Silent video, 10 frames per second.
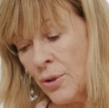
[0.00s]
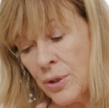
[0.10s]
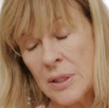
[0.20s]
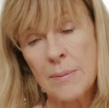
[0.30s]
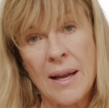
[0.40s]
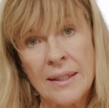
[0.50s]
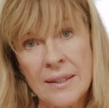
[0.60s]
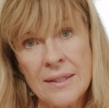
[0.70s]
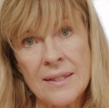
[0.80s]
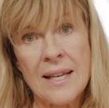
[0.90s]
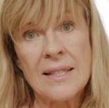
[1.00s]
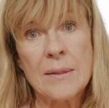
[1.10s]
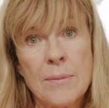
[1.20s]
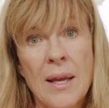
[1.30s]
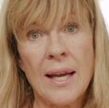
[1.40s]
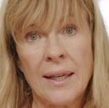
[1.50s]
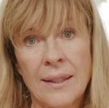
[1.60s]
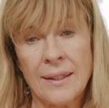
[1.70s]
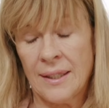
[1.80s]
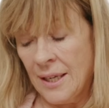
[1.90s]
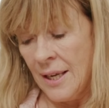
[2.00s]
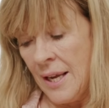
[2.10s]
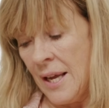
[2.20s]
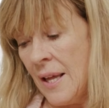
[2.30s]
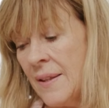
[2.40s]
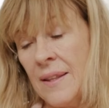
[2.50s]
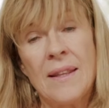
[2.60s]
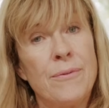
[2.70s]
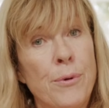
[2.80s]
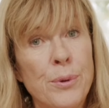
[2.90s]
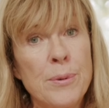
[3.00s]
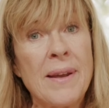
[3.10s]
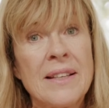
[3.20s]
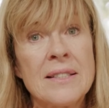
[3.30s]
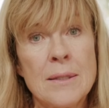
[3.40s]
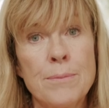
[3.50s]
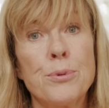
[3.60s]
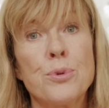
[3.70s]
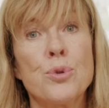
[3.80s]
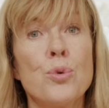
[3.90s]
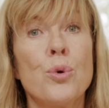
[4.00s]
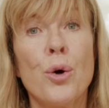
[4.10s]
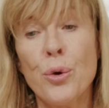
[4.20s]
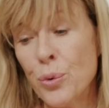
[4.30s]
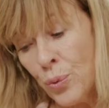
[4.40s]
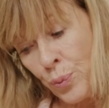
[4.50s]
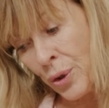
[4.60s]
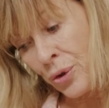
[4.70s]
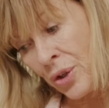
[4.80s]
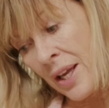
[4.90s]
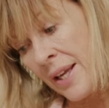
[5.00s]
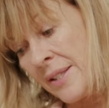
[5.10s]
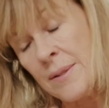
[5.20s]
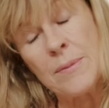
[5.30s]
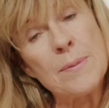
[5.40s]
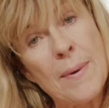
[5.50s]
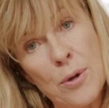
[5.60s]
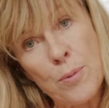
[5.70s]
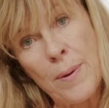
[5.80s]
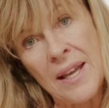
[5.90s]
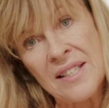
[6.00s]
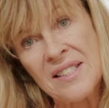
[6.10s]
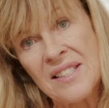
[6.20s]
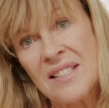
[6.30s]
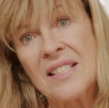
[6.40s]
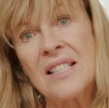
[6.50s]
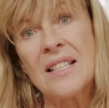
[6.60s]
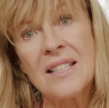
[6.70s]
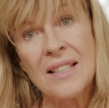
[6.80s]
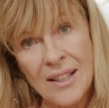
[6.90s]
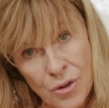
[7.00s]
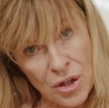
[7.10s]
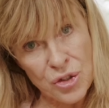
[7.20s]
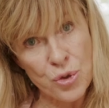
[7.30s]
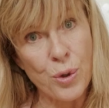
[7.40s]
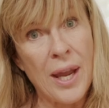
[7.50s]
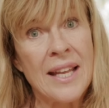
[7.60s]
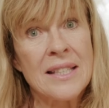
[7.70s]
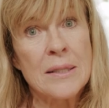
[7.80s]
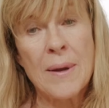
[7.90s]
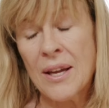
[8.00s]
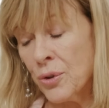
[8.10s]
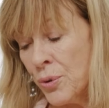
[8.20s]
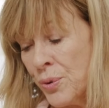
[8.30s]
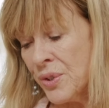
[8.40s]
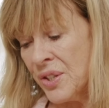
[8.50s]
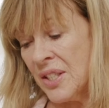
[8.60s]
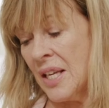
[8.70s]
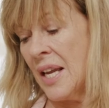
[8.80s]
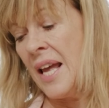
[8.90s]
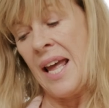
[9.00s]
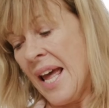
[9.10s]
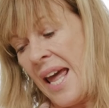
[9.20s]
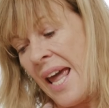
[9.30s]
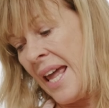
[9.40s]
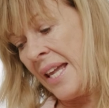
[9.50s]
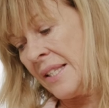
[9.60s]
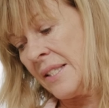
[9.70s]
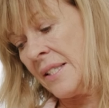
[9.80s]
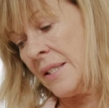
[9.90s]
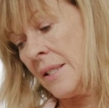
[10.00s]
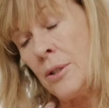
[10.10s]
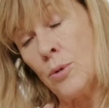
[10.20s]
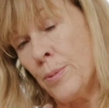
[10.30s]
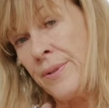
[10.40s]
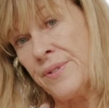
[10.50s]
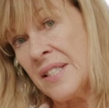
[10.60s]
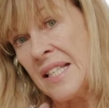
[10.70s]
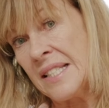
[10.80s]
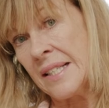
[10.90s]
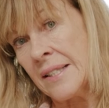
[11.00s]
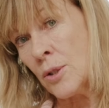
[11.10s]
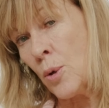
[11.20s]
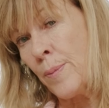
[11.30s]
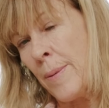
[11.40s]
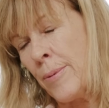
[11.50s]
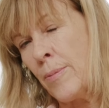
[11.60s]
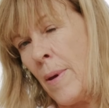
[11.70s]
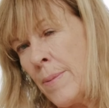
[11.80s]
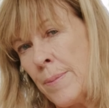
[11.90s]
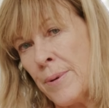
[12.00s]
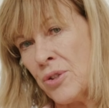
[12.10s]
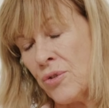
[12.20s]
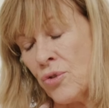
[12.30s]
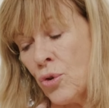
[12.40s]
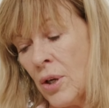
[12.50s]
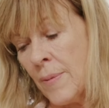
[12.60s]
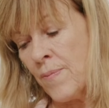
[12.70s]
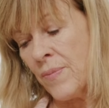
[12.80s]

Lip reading: Cook some onions, add some garlic. If we want to make a simple sugo, we're going to add some tomato paste, crushed or canned tomatoes, and a little bit of seasoning, salt, pepper, and maybe a pinch of sugar.